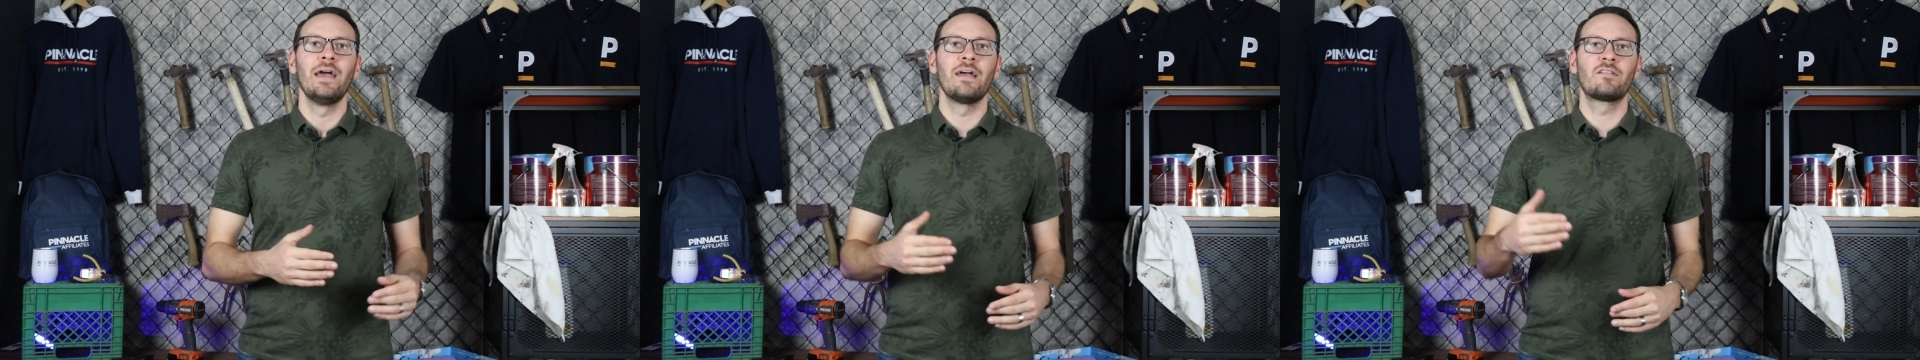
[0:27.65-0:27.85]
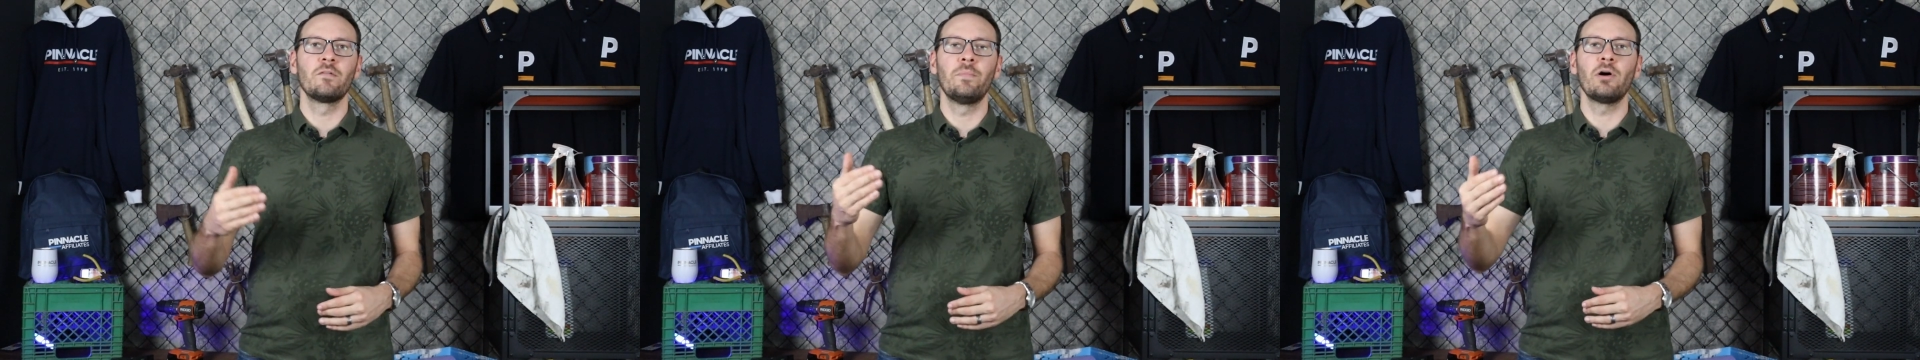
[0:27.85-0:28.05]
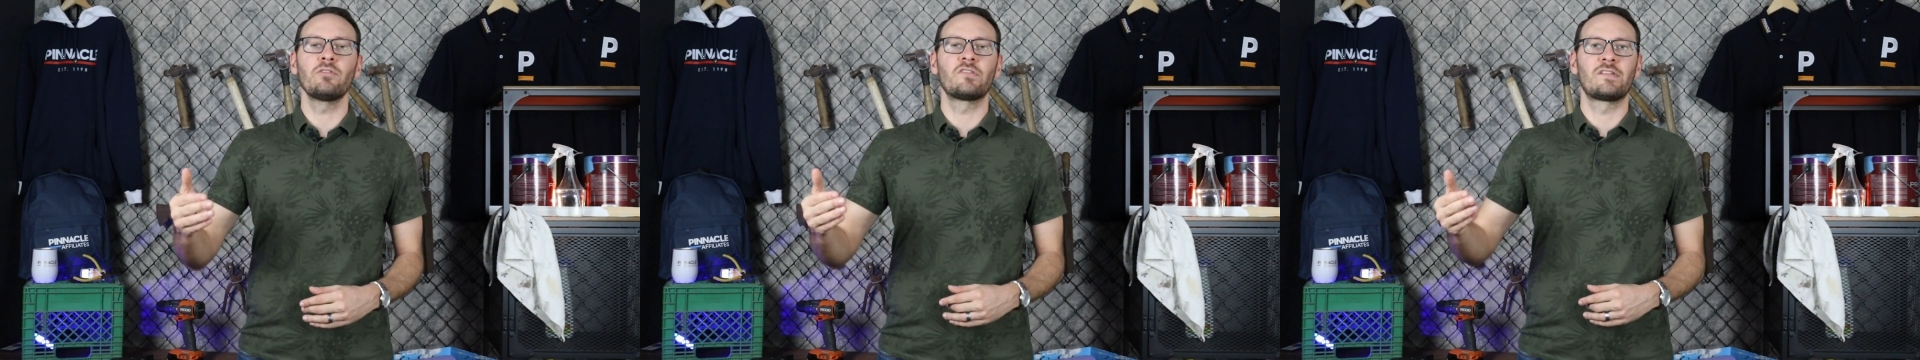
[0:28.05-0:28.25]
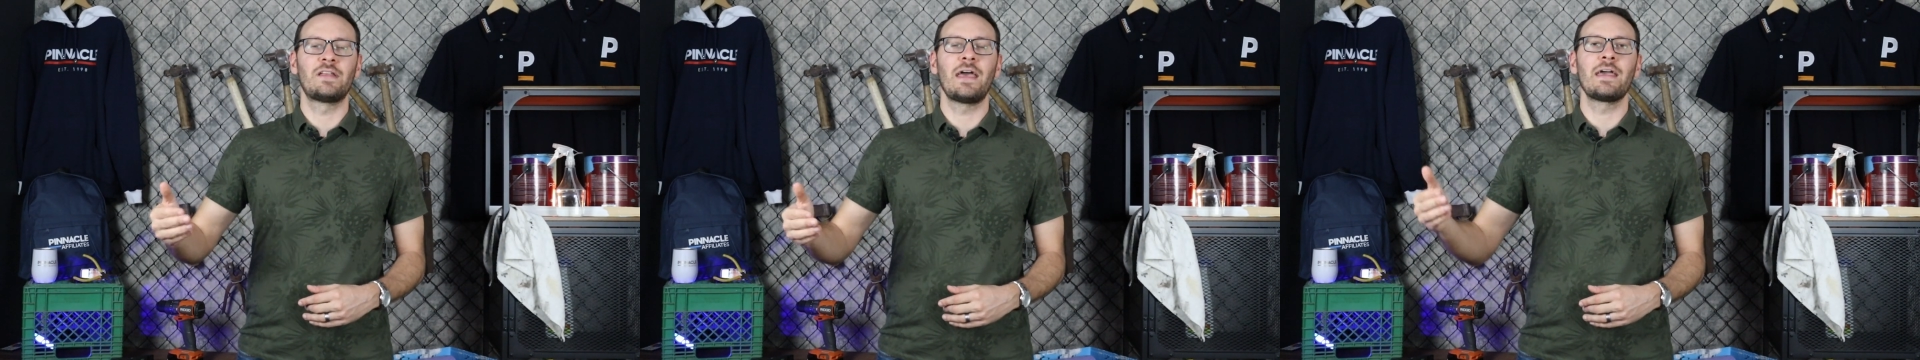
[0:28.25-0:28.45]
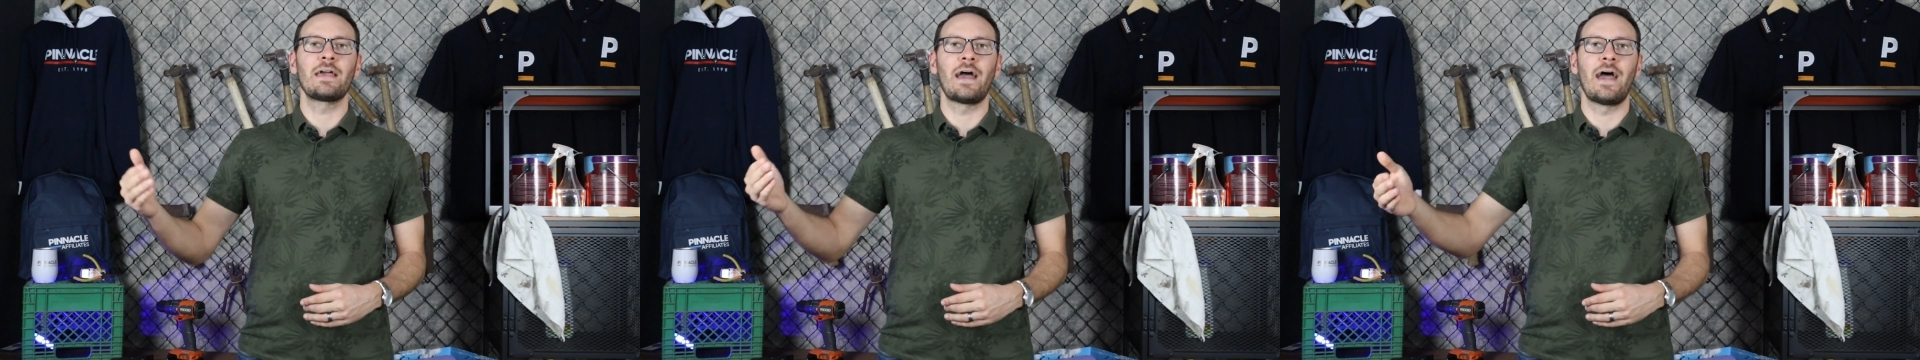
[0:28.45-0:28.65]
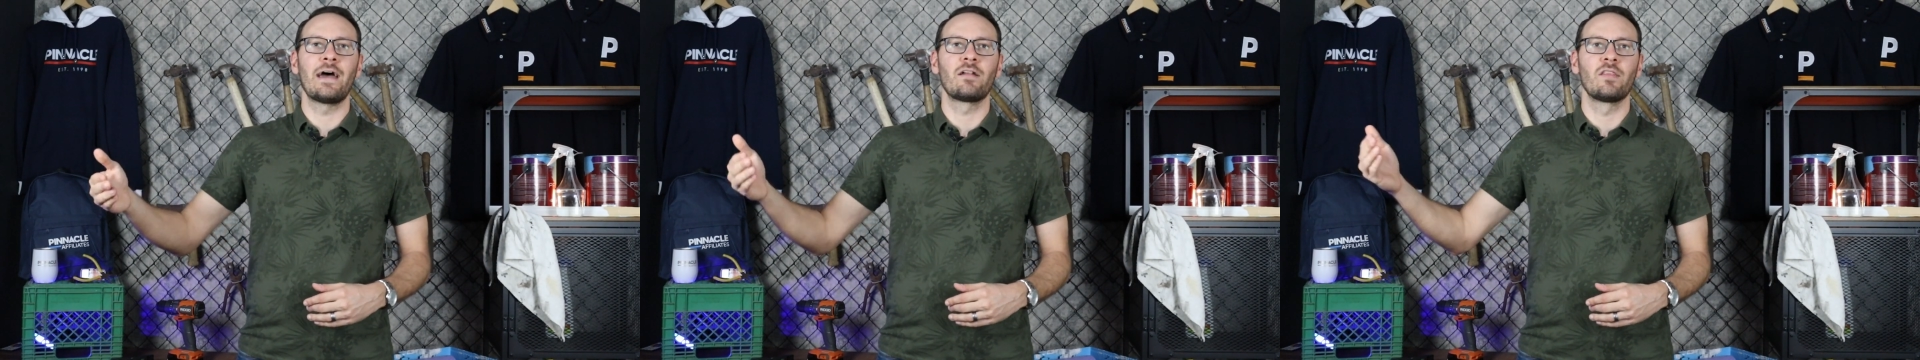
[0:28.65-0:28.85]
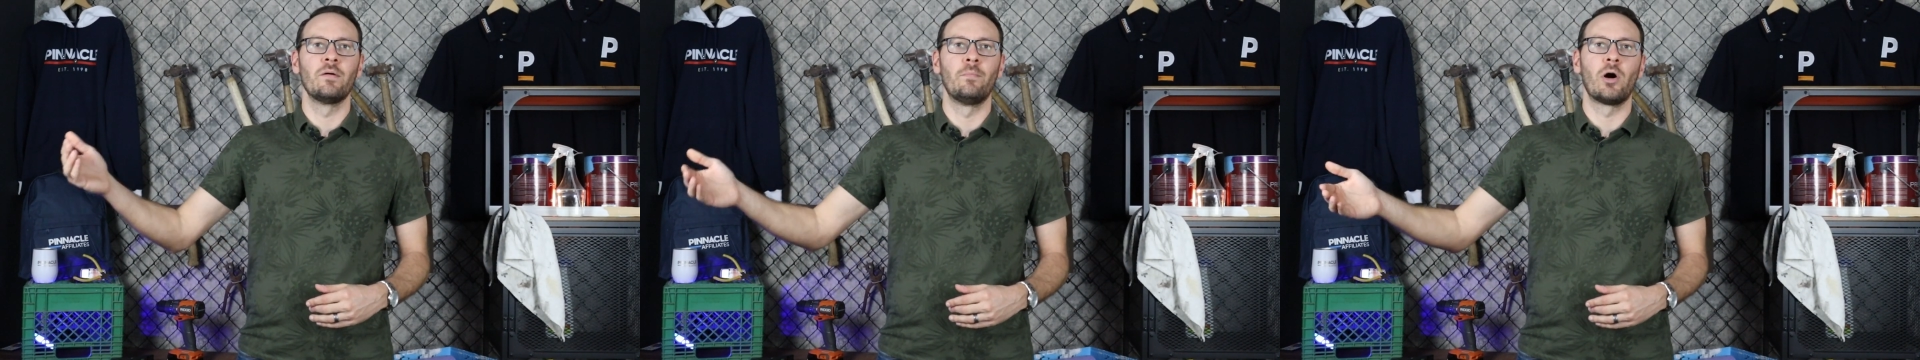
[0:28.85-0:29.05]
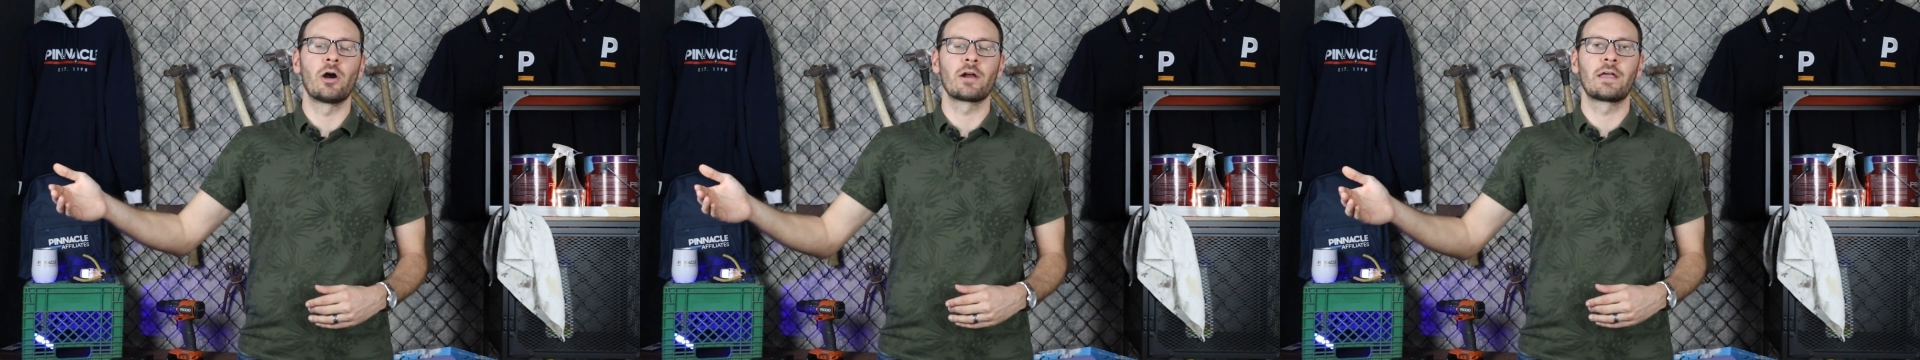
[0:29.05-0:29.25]
it's about staying ahead of
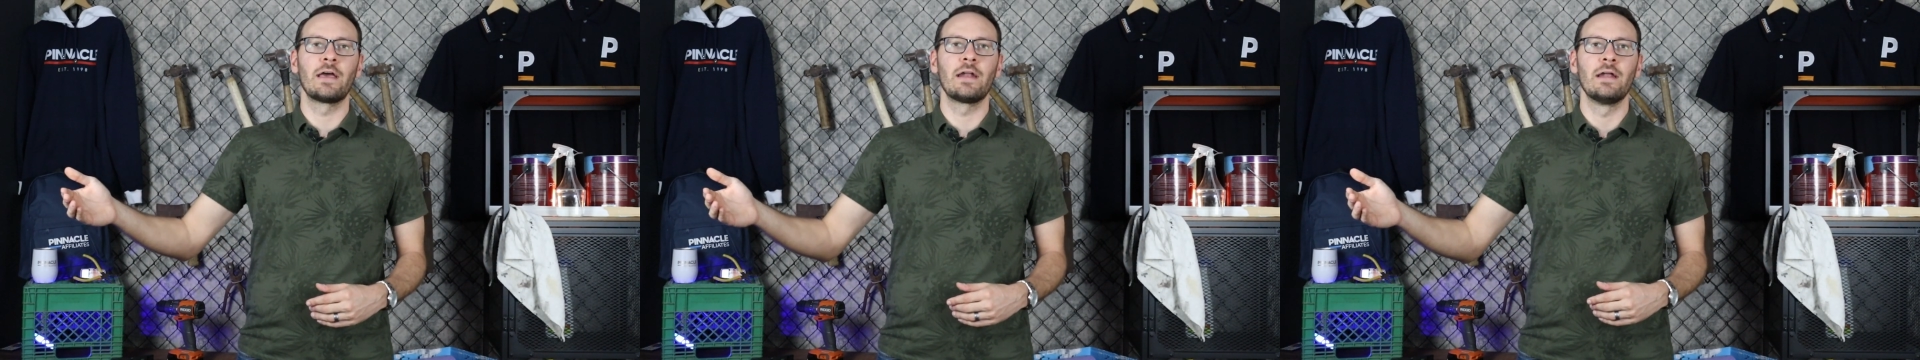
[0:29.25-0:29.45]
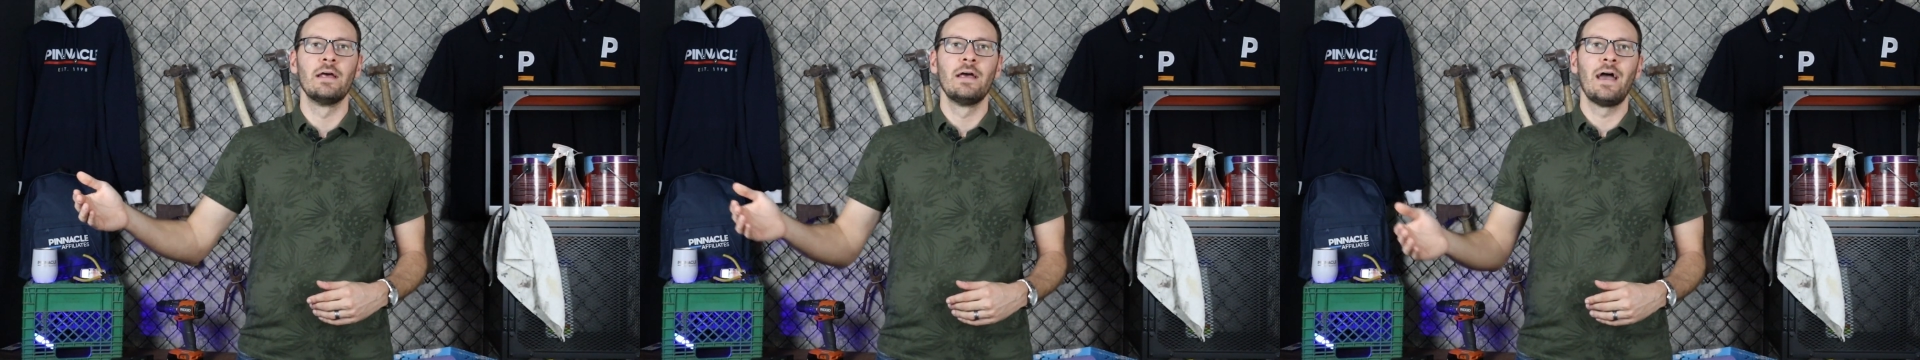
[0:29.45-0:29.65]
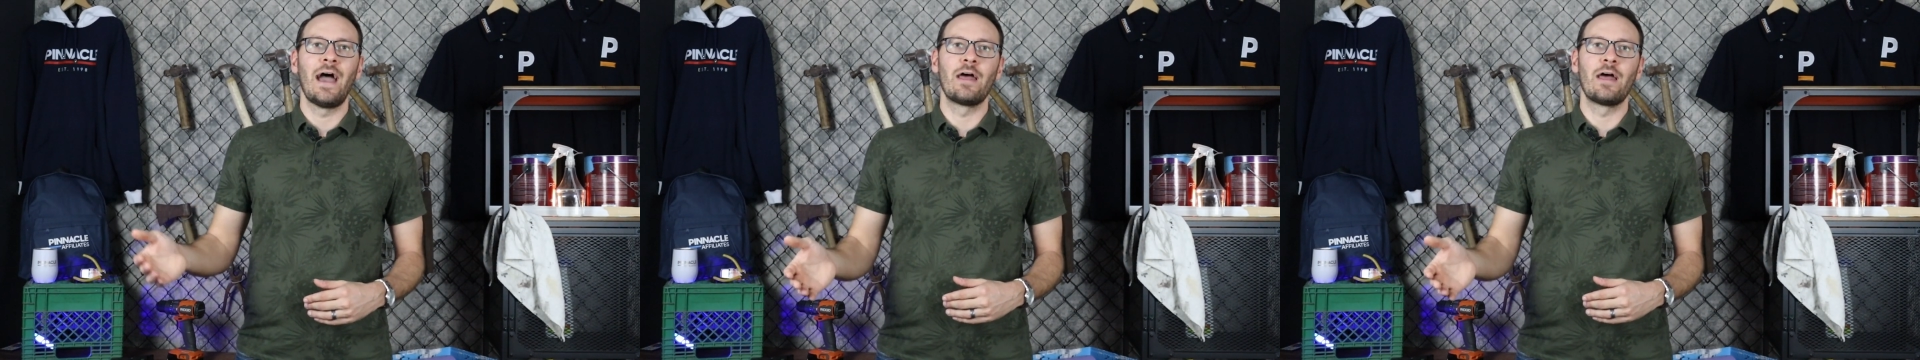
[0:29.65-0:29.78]
the market